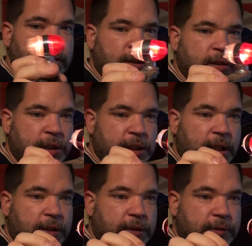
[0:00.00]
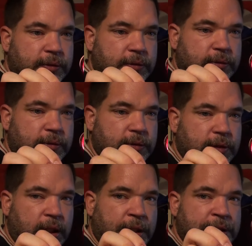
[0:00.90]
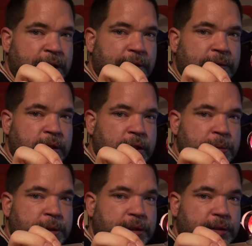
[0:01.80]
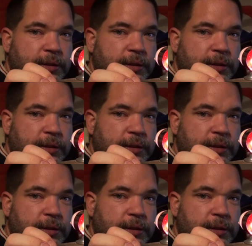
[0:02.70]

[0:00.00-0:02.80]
on a dark, unlit road,